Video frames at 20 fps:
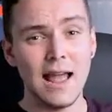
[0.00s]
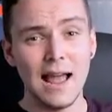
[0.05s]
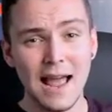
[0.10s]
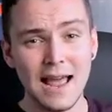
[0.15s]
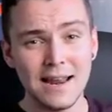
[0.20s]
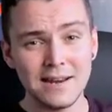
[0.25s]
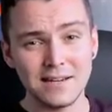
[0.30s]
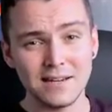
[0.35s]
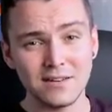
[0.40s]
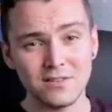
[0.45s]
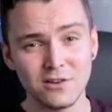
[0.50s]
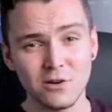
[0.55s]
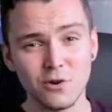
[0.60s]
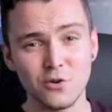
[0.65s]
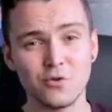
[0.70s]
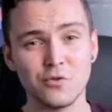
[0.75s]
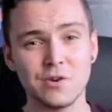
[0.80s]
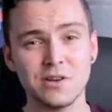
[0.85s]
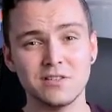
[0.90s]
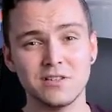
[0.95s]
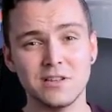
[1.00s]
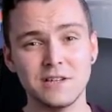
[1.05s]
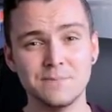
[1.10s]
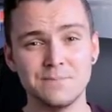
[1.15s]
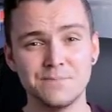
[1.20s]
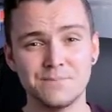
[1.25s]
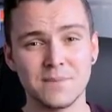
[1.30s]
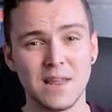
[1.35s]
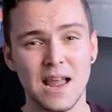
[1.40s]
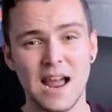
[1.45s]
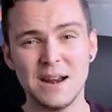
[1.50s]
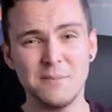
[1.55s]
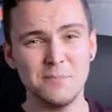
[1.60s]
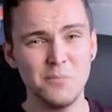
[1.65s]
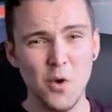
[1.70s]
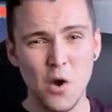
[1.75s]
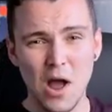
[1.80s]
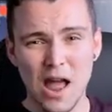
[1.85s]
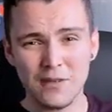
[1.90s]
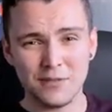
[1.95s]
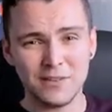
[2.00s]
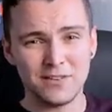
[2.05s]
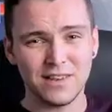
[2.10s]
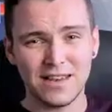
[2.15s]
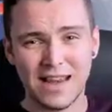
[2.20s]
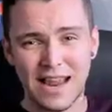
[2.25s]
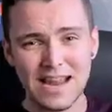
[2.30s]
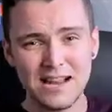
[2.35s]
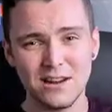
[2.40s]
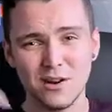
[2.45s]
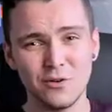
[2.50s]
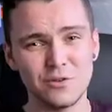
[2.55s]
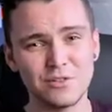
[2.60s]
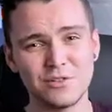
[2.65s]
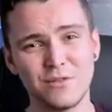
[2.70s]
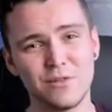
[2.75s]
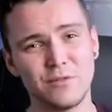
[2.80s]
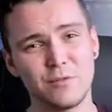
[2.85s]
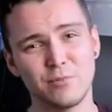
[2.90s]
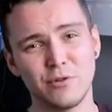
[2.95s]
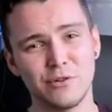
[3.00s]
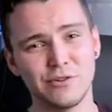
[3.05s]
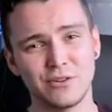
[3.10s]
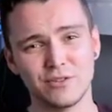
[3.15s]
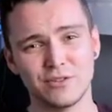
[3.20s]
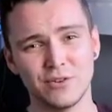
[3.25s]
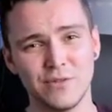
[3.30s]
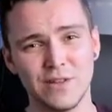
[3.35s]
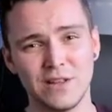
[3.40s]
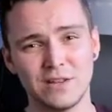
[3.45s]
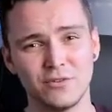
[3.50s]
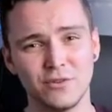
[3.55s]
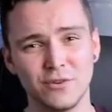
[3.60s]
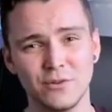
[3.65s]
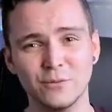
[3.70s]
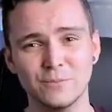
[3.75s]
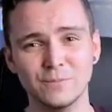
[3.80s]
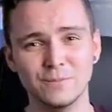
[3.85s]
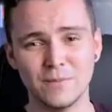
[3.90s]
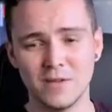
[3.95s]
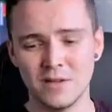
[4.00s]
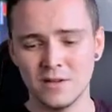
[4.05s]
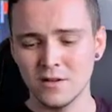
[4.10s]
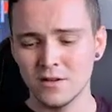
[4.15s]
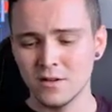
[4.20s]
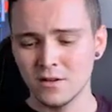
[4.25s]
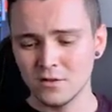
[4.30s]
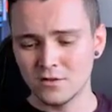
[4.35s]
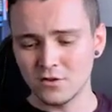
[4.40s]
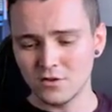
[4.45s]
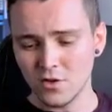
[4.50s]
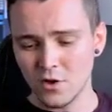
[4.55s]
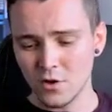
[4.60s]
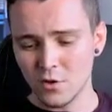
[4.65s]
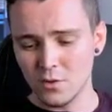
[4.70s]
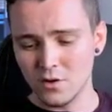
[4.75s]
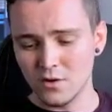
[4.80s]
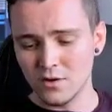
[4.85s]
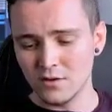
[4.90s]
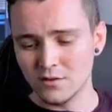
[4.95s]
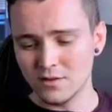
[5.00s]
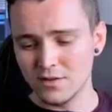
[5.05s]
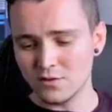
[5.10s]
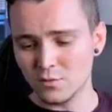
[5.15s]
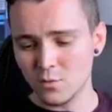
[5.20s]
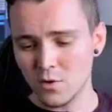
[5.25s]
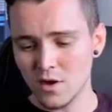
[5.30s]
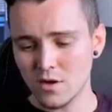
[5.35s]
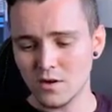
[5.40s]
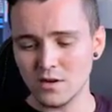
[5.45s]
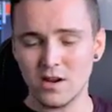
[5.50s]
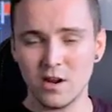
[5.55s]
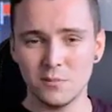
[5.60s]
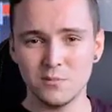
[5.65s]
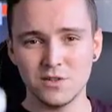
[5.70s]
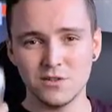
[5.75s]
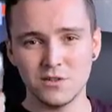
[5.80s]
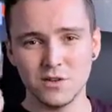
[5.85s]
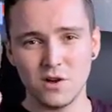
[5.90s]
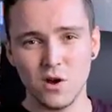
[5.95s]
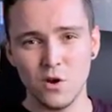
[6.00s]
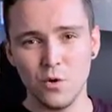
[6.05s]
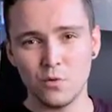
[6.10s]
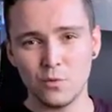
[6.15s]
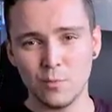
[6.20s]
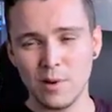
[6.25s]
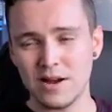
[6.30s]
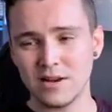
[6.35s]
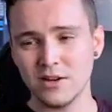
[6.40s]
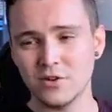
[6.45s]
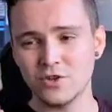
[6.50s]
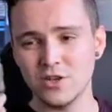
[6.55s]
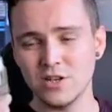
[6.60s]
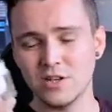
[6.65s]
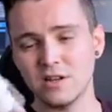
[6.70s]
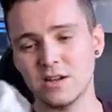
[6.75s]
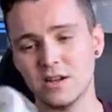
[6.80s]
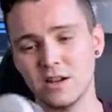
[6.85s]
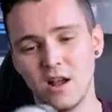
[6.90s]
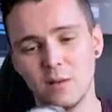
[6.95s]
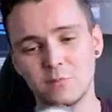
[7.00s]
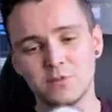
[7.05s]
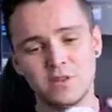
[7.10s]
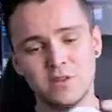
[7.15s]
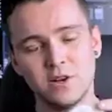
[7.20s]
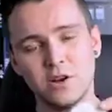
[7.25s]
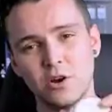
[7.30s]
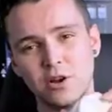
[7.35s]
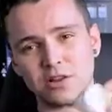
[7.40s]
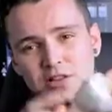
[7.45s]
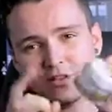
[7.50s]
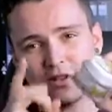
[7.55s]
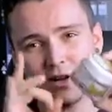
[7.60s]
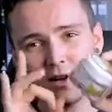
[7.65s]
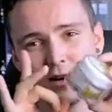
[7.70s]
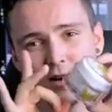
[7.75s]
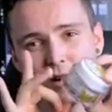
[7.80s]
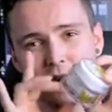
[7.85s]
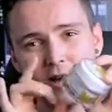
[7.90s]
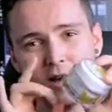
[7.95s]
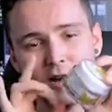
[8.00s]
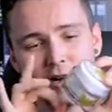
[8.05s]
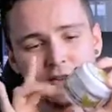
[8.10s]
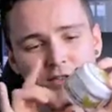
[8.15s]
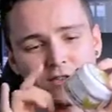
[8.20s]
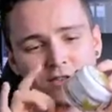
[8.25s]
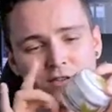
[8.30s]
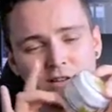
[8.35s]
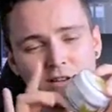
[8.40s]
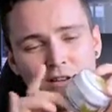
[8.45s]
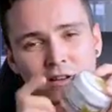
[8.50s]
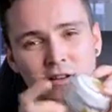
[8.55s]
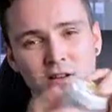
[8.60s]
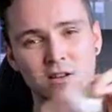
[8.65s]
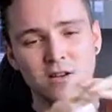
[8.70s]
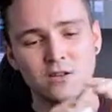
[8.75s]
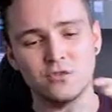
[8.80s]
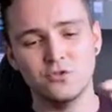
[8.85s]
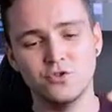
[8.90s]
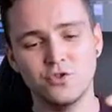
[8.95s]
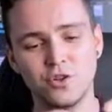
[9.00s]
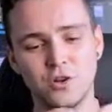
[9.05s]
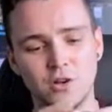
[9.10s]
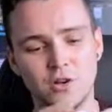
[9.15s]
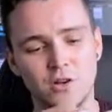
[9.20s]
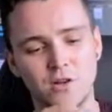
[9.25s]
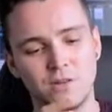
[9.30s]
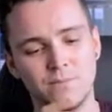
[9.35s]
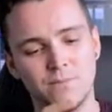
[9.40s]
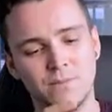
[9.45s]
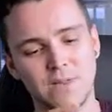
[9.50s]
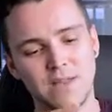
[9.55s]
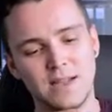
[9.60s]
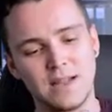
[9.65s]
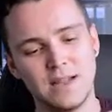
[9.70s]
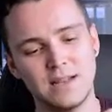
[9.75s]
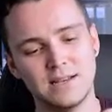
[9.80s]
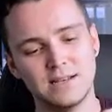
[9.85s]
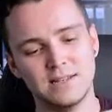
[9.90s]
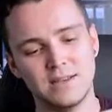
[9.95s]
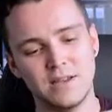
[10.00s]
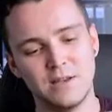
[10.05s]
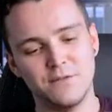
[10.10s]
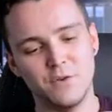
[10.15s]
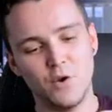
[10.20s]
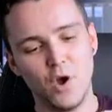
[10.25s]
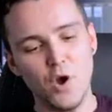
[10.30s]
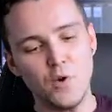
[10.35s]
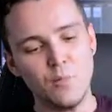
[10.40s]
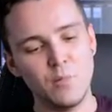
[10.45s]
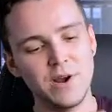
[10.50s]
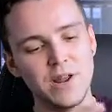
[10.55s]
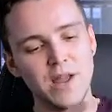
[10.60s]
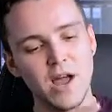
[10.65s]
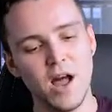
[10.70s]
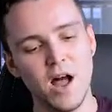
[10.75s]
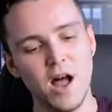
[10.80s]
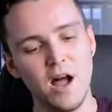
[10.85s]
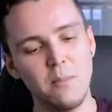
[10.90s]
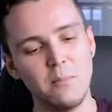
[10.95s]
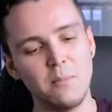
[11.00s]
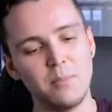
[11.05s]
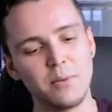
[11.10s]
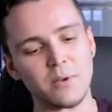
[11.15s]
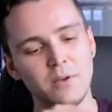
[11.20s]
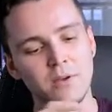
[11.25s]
and it doesn't look greasy. And I'm not having to cake loads of other products on there too. So this one comes in the gold packaging, it comes in a nice glass jar, and if you open it up,